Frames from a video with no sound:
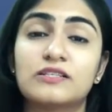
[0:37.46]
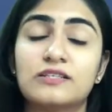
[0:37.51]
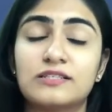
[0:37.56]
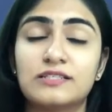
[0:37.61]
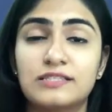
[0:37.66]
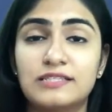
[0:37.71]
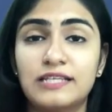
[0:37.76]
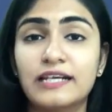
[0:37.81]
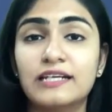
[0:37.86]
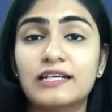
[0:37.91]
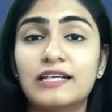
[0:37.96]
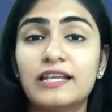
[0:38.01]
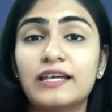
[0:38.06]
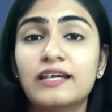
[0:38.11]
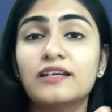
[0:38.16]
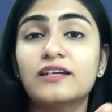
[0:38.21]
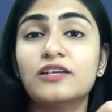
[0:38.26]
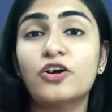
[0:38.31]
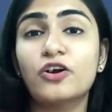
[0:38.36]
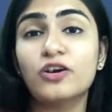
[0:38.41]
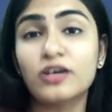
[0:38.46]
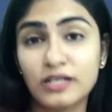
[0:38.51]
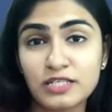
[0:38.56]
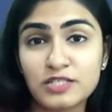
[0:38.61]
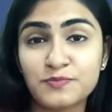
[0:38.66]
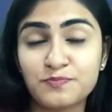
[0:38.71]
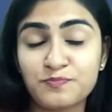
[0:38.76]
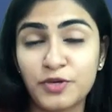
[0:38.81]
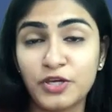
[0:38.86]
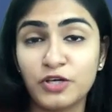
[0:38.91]
settling your
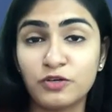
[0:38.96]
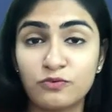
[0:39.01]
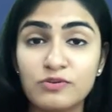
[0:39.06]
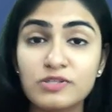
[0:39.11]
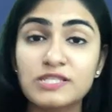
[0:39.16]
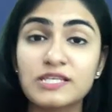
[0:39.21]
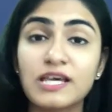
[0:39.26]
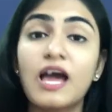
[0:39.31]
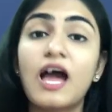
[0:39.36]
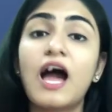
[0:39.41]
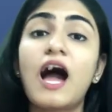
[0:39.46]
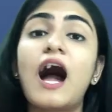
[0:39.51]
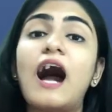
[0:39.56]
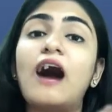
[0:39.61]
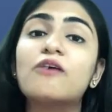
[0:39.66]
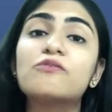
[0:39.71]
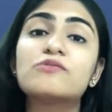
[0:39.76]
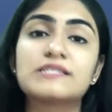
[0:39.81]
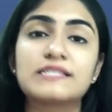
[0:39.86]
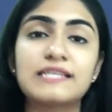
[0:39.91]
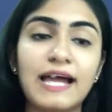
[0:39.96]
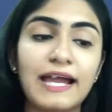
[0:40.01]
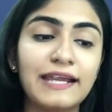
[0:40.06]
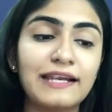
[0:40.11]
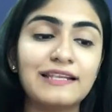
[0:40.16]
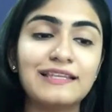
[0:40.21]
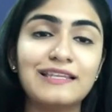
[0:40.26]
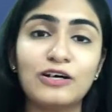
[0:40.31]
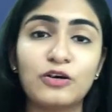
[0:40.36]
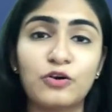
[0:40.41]
disputes outside
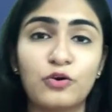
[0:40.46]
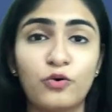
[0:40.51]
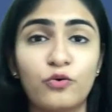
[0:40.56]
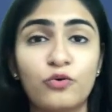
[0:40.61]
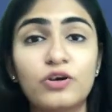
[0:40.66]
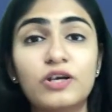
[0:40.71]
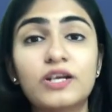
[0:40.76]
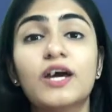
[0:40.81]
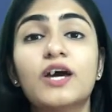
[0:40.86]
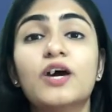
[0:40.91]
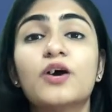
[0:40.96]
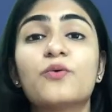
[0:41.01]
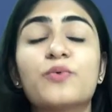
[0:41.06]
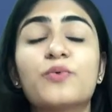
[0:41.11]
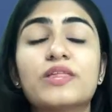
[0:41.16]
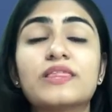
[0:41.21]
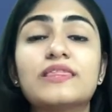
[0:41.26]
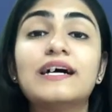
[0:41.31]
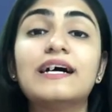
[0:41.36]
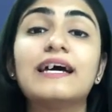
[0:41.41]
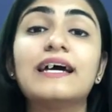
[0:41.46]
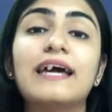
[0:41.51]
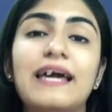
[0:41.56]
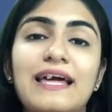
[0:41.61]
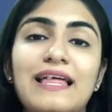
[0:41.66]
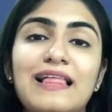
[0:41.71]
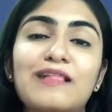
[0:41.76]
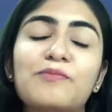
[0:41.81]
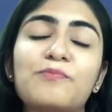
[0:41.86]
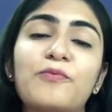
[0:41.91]
the court with the
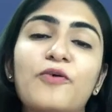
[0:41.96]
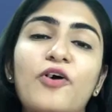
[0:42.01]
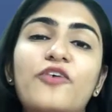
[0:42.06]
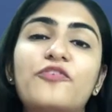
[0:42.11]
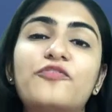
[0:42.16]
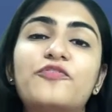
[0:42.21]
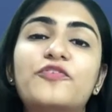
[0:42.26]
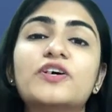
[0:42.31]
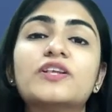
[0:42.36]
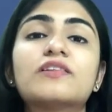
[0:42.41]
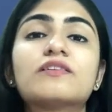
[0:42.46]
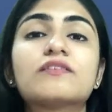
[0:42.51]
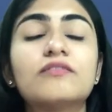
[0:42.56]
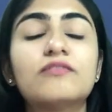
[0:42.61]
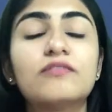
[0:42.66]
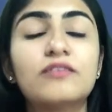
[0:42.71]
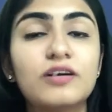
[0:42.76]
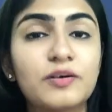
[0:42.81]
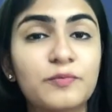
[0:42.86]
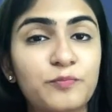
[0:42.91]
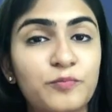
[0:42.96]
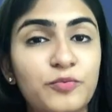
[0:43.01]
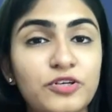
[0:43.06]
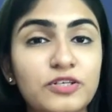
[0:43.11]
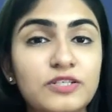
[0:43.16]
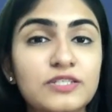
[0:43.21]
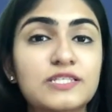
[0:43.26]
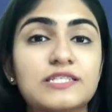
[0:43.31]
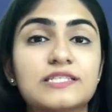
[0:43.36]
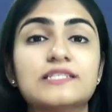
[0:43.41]
help of a third
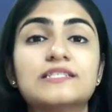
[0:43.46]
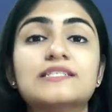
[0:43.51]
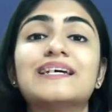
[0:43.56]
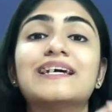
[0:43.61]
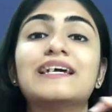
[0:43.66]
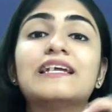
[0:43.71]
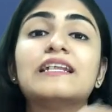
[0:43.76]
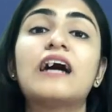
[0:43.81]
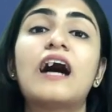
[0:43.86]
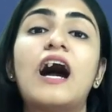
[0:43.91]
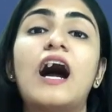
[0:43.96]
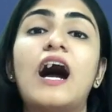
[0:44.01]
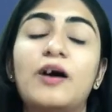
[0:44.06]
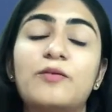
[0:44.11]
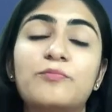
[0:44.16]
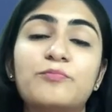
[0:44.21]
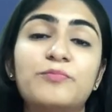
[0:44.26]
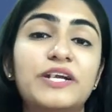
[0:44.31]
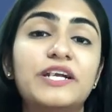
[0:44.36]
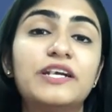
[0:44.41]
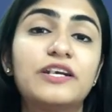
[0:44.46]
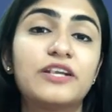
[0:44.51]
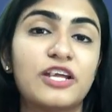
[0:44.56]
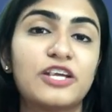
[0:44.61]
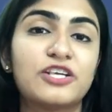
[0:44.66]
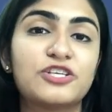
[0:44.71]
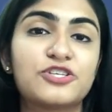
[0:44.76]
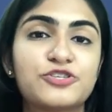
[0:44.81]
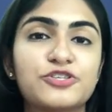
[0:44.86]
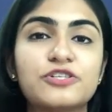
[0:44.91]
person in
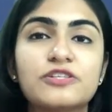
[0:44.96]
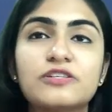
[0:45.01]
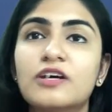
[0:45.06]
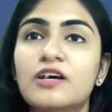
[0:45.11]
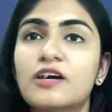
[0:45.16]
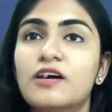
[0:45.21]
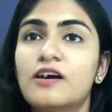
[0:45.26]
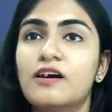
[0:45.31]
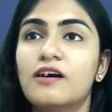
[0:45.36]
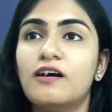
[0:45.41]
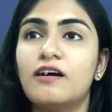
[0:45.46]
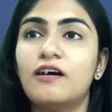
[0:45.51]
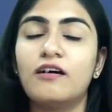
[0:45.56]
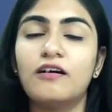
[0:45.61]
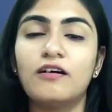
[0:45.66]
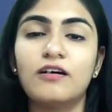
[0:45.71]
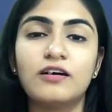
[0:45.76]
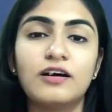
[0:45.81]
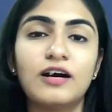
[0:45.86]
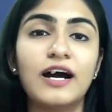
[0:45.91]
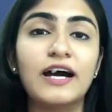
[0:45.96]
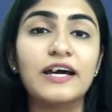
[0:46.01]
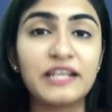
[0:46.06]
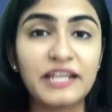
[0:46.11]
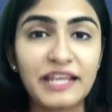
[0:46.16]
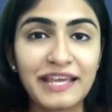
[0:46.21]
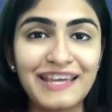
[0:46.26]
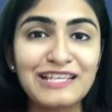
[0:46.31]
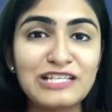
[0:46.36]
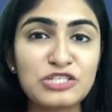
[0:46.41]
arbitration
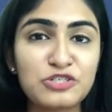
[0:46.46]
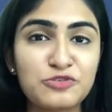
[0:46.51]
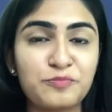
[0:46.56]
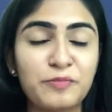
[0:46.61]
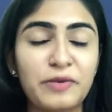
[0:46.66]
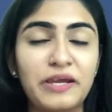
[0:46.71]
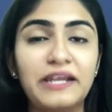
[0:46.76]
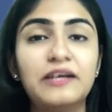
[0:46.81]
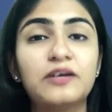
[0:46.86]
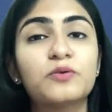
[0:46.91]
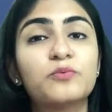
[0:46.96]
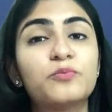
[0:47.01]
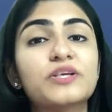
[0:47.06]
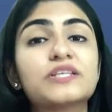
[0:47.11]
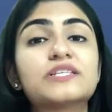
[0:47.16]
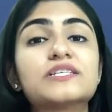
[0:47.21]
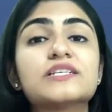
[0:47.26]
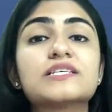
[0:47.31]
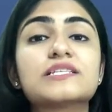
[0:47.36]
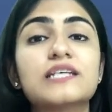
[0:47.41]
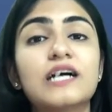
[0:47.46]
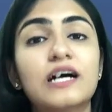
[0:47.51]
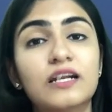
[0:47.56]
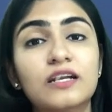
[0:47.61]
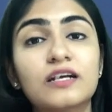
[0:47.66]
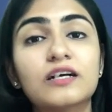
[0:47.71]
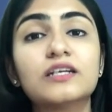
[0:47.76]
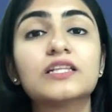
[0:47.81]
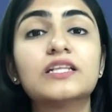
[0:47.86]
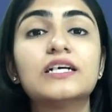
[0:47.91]
arrangement, which is
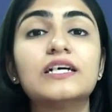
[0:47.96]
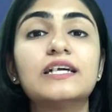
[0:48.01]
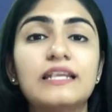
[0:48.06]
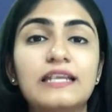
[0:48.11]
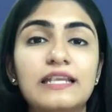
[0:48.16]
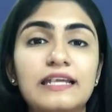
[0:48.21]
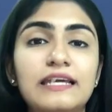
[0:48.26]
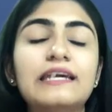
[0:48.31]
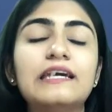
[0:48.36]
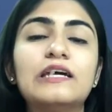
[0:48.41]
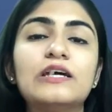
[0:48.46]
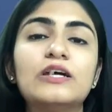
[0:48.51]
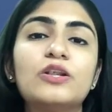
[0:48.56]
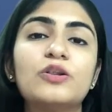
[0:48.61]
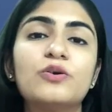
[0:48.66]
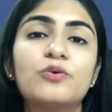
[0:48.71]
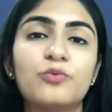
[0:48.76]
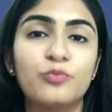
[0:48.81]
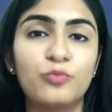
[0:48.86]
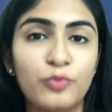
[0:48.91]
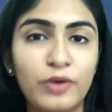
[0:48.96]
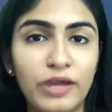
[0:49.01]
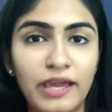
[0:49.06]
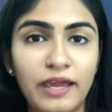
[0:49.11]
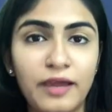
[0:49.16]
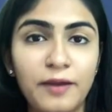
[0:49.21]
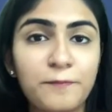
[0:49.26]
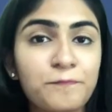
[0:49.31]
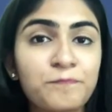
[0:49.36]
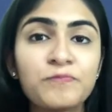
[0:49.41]
another legal way